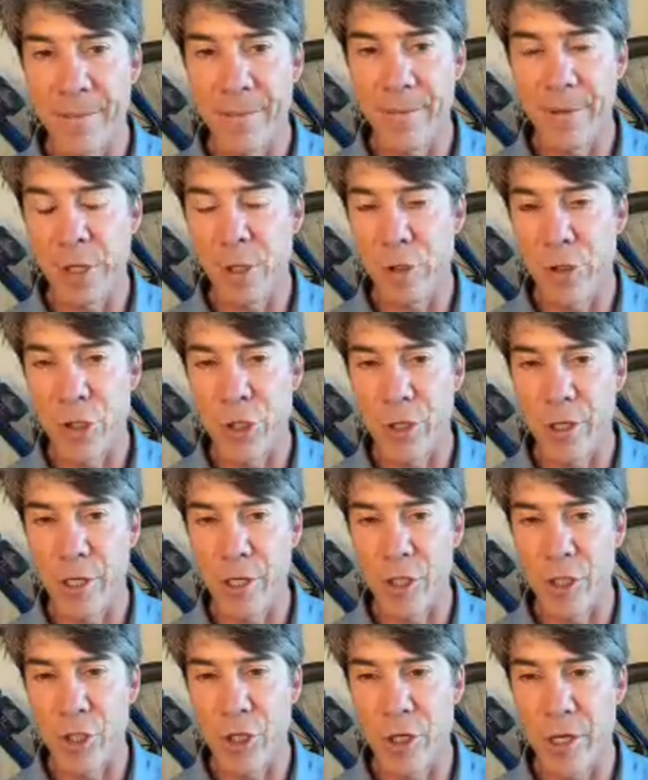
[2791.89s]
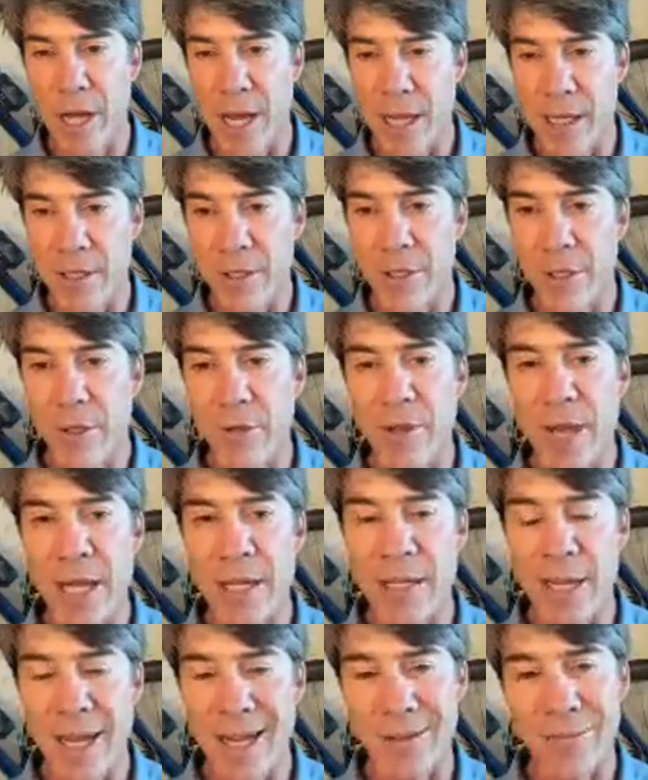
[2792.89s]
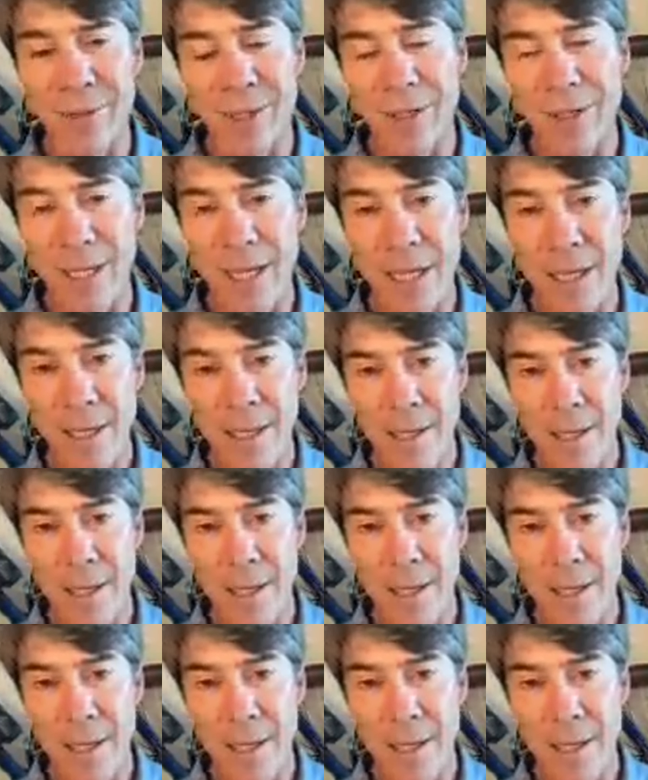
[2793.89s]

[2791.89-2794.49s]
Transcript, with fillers: you should and should not do that day. Really,